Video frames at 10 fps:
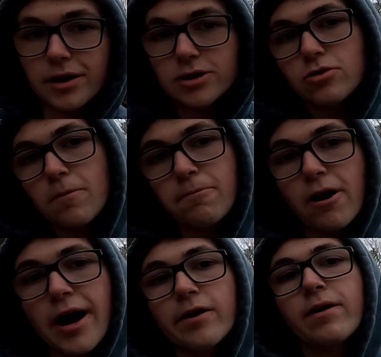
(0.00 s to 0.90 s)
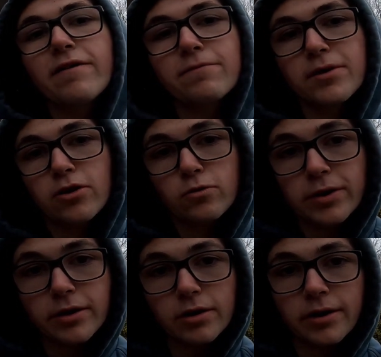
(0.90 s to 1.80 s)
going to sort of pry it away from the
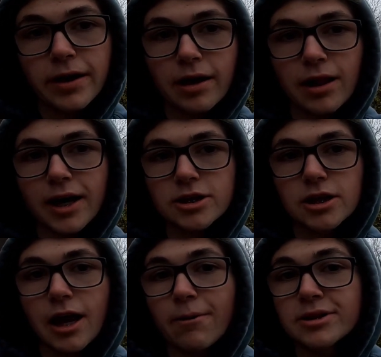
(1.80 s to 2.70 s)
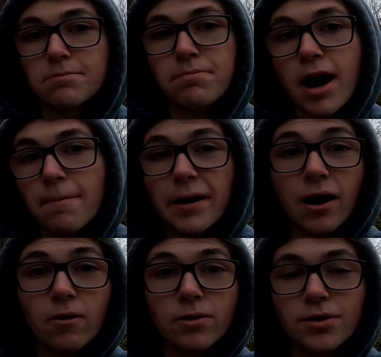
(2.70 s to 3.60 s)
grill, and that'll actually allow it to pop
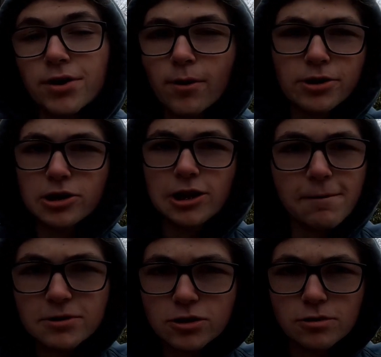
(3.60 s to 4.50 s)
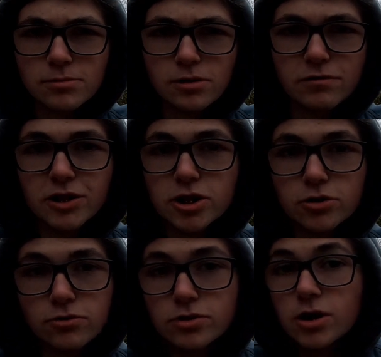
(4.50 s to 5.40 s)
out. There are no other clips to remove, and the
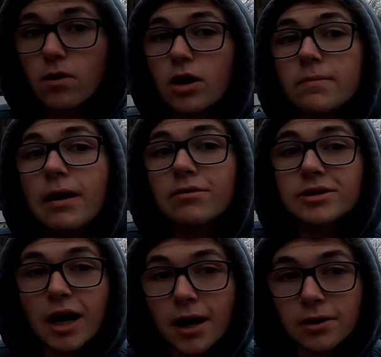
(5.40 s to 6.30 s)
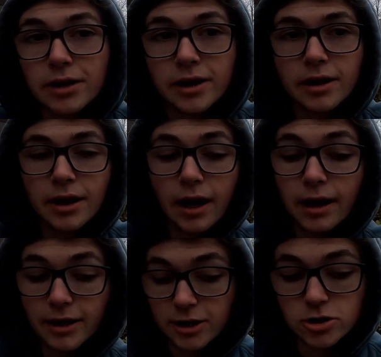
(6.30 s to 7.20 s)
screws don't come out entirely.
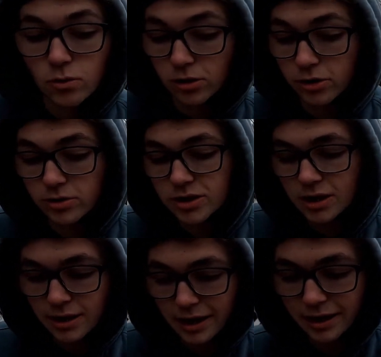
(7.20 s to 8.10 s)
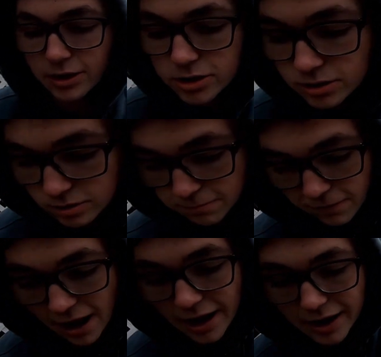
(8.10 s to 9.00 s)
They just sort of loosen, and then you just use a
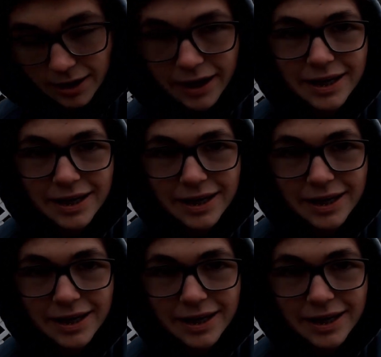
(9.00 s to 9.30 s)
flathead, like